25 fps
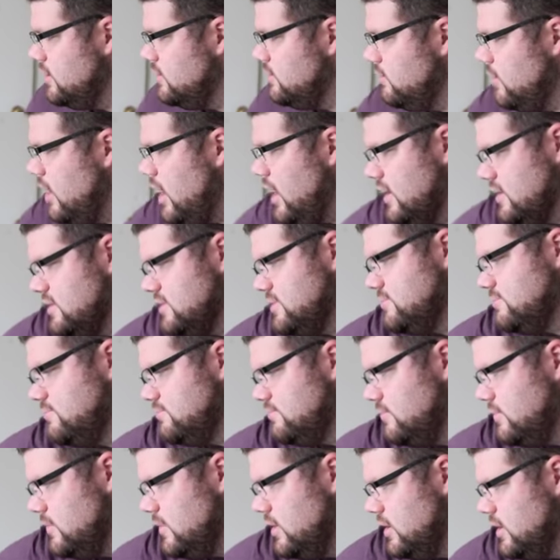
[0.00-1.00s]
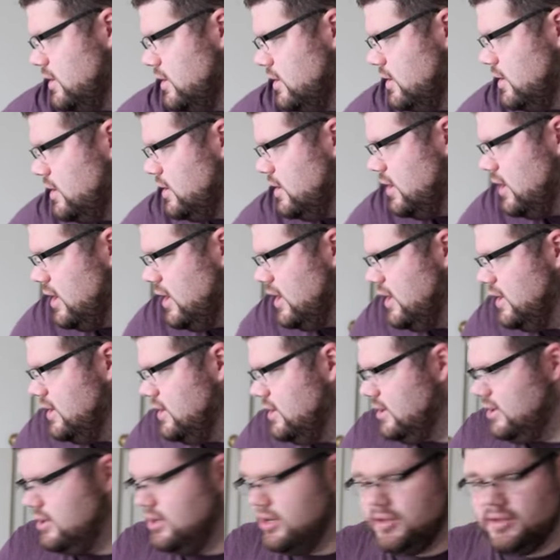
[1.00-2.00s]
rocks.
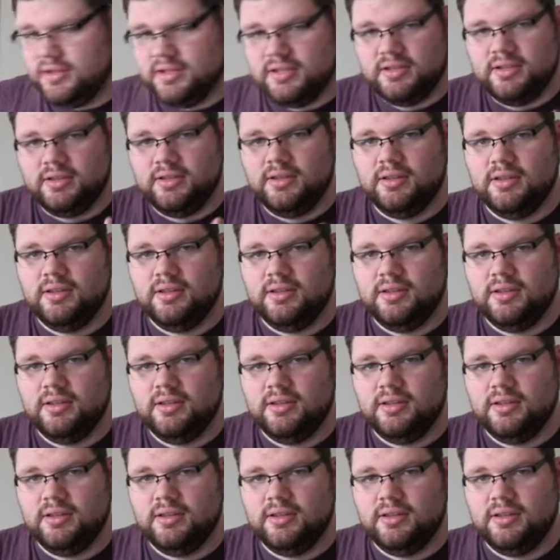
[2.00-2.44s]
And you